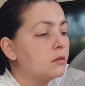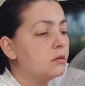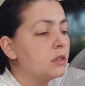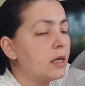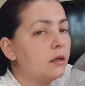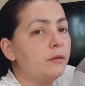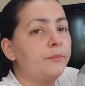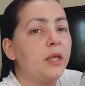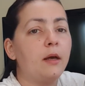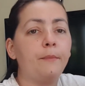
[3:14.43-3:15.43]
10
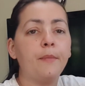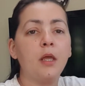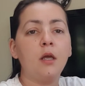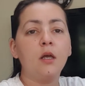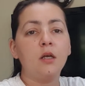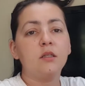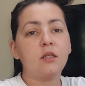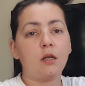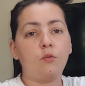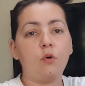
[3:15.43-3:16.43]

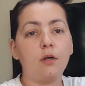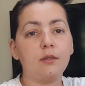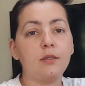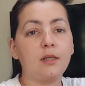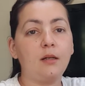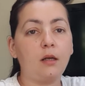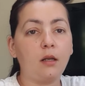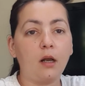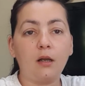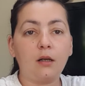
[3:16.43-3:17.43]
watts, and
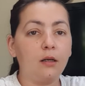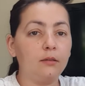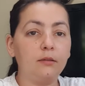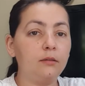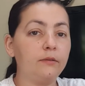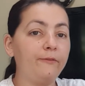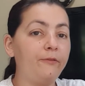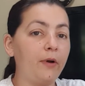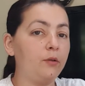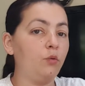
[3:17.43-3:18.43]
I can't
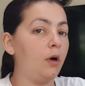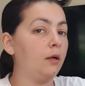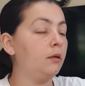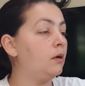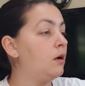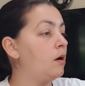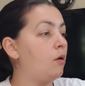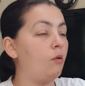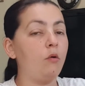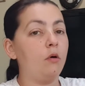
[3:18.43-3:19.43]
find one,
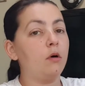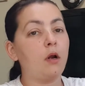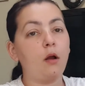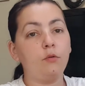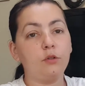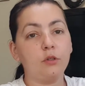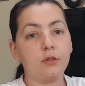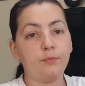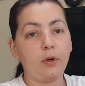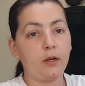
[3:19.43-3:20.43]
or I will
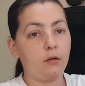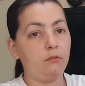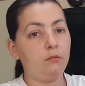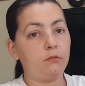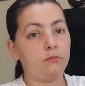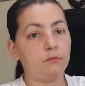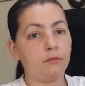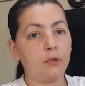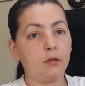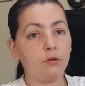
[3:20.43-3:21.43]
just buy
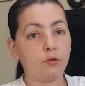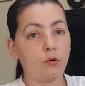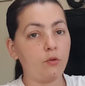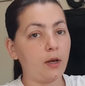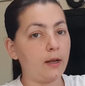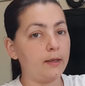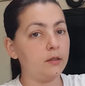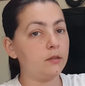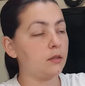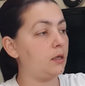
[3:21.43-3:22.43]
a grow
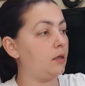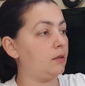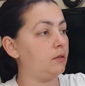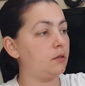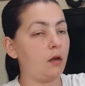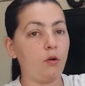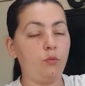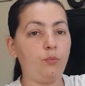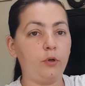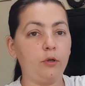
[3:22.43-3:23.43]
light and I will
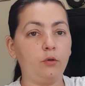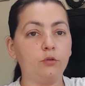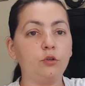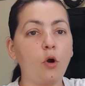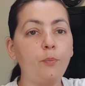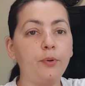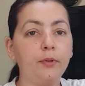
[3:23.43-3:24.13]
put it on top.